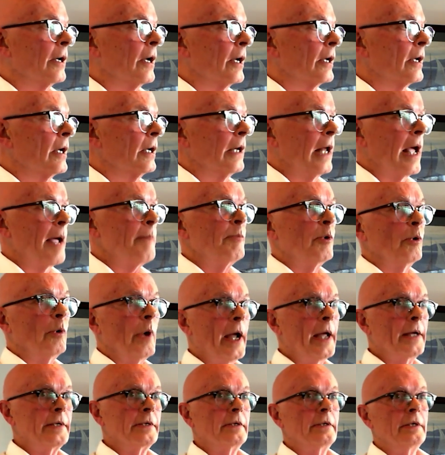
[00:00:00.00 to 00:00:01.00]

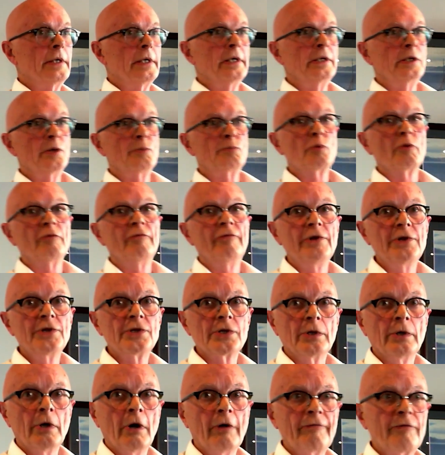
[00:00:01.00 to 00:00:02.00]
collaborated in the
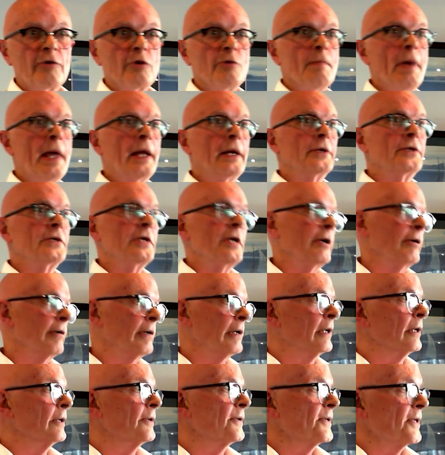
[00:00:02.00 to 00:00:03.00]
provision of
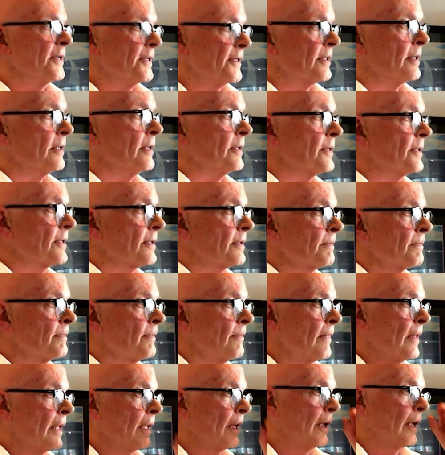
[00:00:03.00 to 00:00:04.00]
humanitarian assistance,
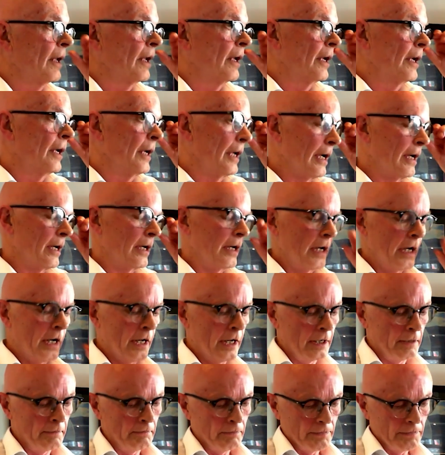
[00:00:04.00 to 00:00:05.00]

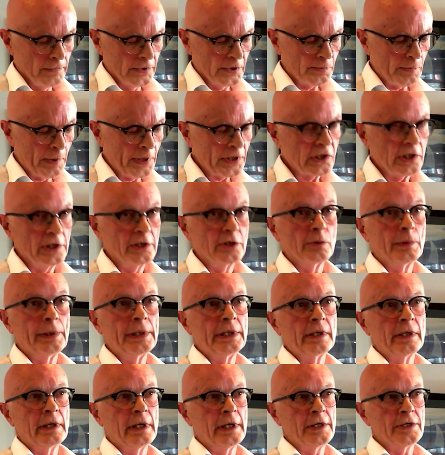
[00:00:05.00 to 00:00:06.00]
especially to
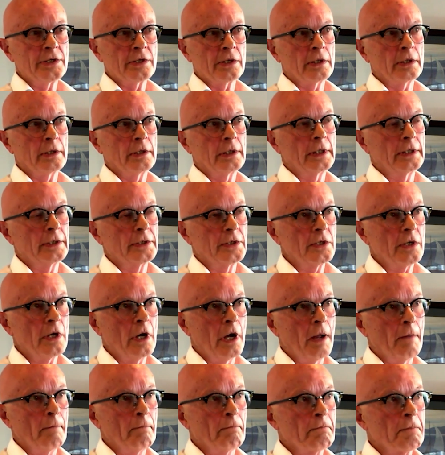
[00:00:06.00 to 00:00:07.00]
Indonesia at the
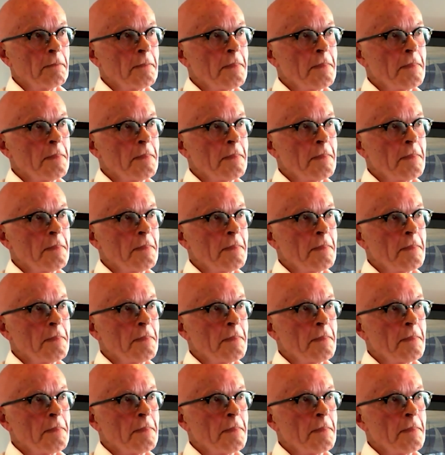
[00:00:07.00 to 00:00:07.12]
time.